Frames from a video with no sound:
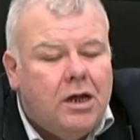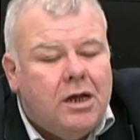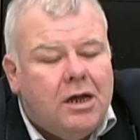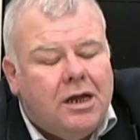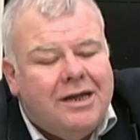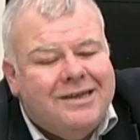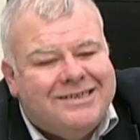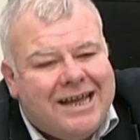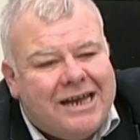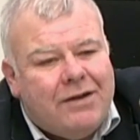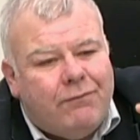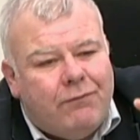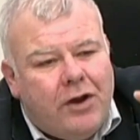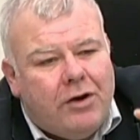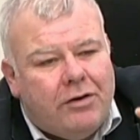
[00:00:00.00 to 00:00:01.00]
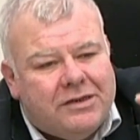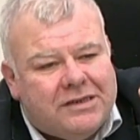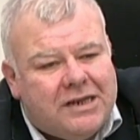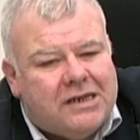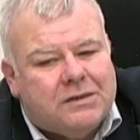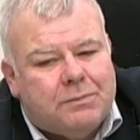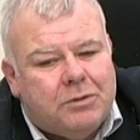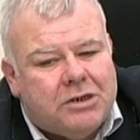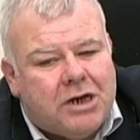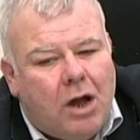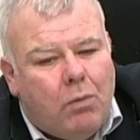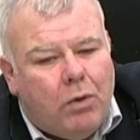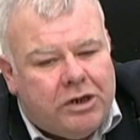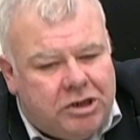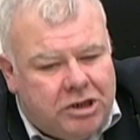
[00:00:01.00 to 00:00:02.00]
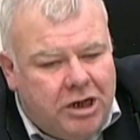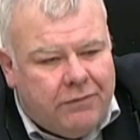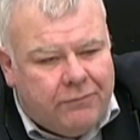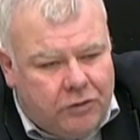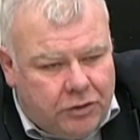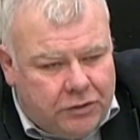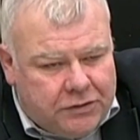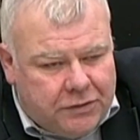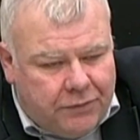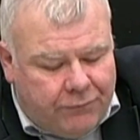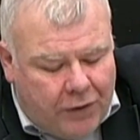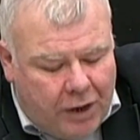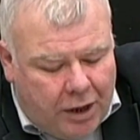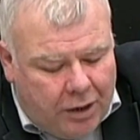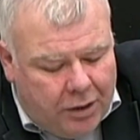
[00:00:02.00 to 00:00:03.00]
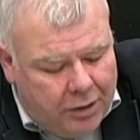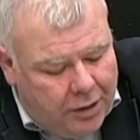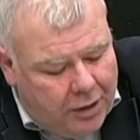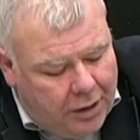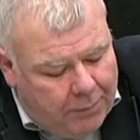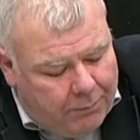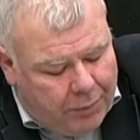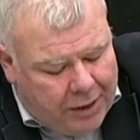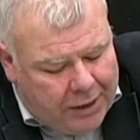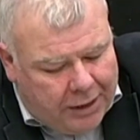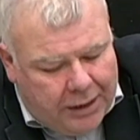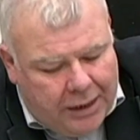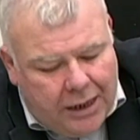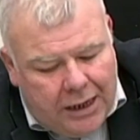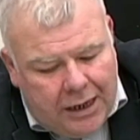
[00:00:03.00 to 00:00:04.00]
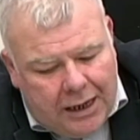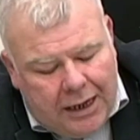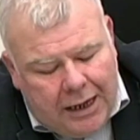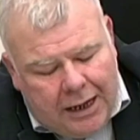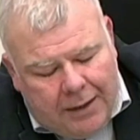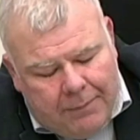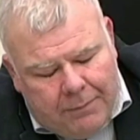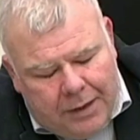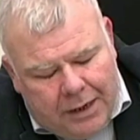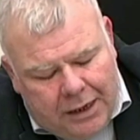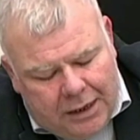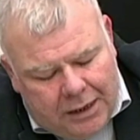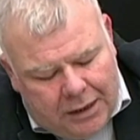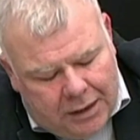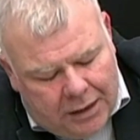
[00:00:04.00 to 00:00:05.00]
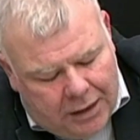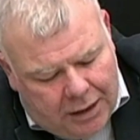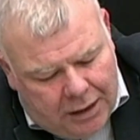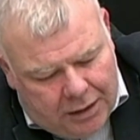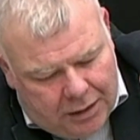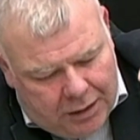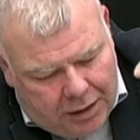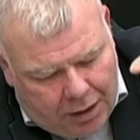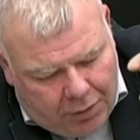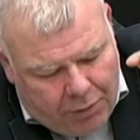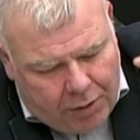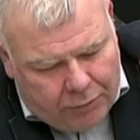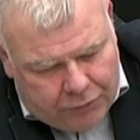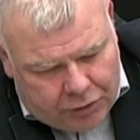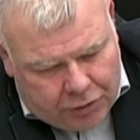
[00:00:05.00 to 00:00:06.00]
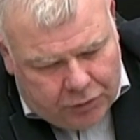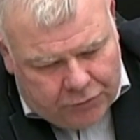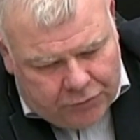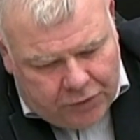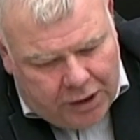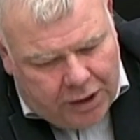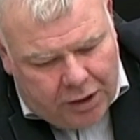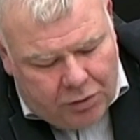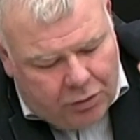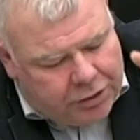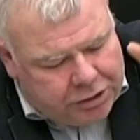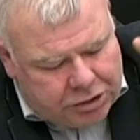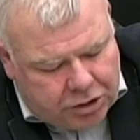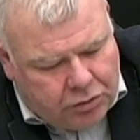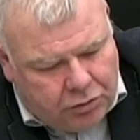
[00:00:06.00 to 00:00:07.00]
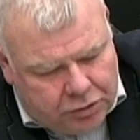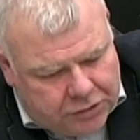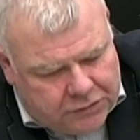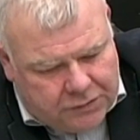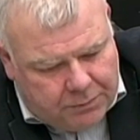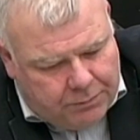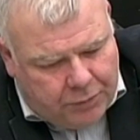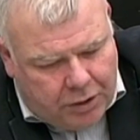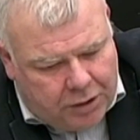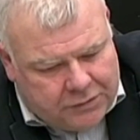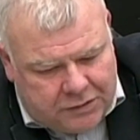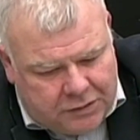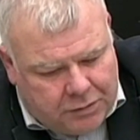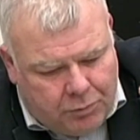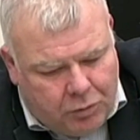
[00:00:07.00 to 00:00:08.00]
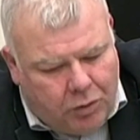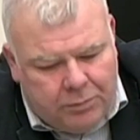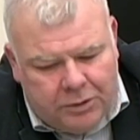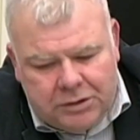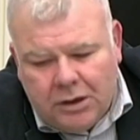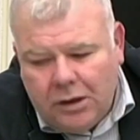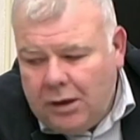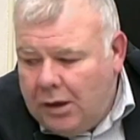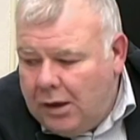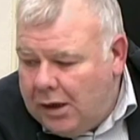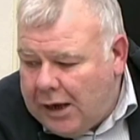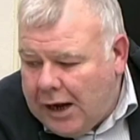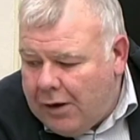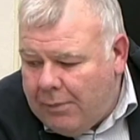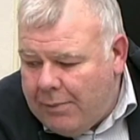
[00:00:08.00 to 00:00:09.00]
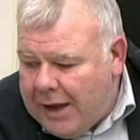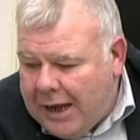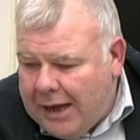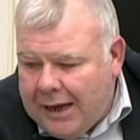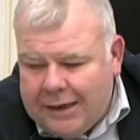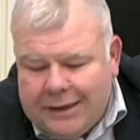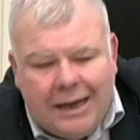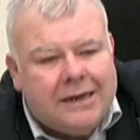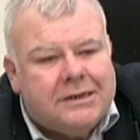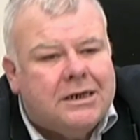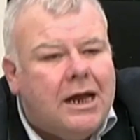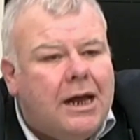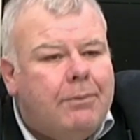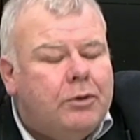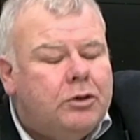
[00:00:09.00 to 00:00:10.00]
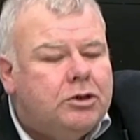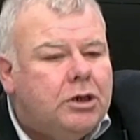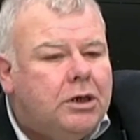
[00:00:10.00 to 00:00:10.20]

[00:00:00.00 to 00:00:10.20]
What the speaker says: Is that a fair assessment on what you have done so far, Brian, in around the country? And I know that you're going to some bogs at the moment, Carabehi and that, but